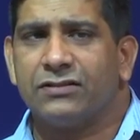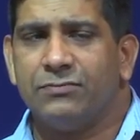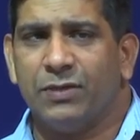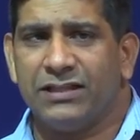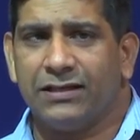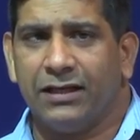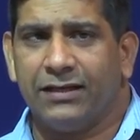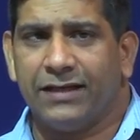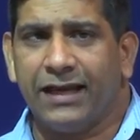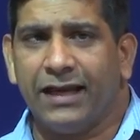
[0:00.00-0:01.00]
basically
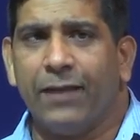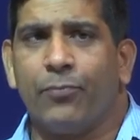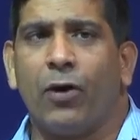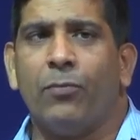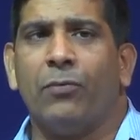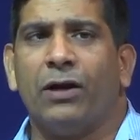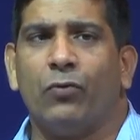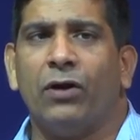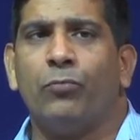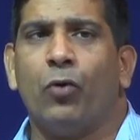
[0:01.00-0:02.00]
taking a problem at
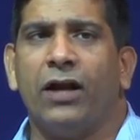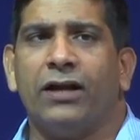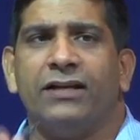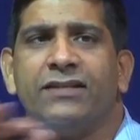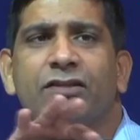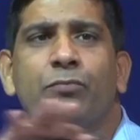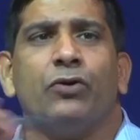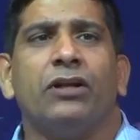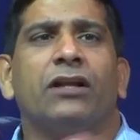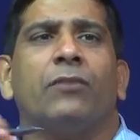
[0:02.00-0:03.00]
one point and
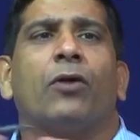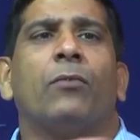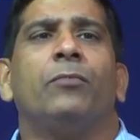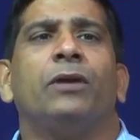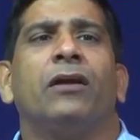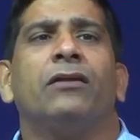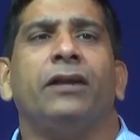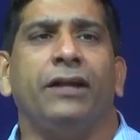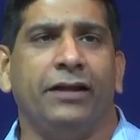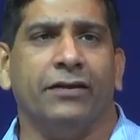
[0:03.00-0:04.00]
distributing that problem in other
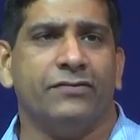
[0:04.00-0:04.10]
area.